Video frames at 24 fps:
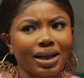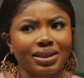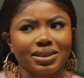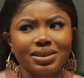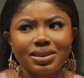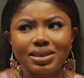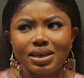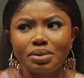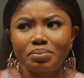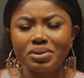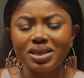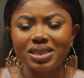
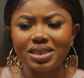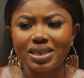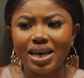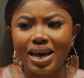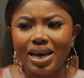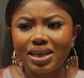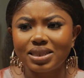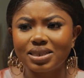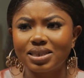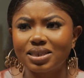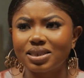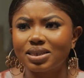that
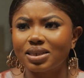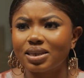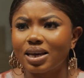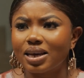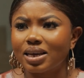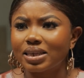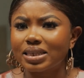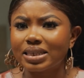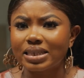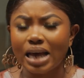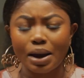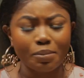imitate
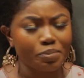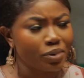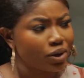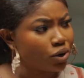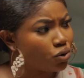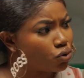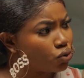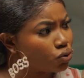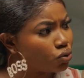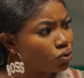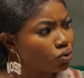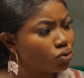
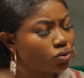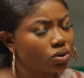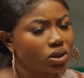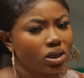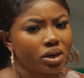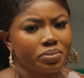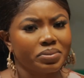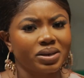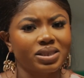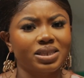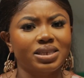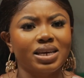Sabinos,
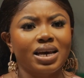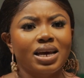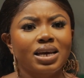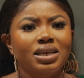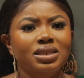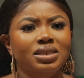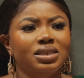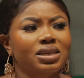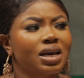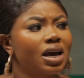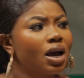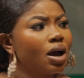
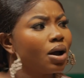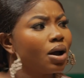imitate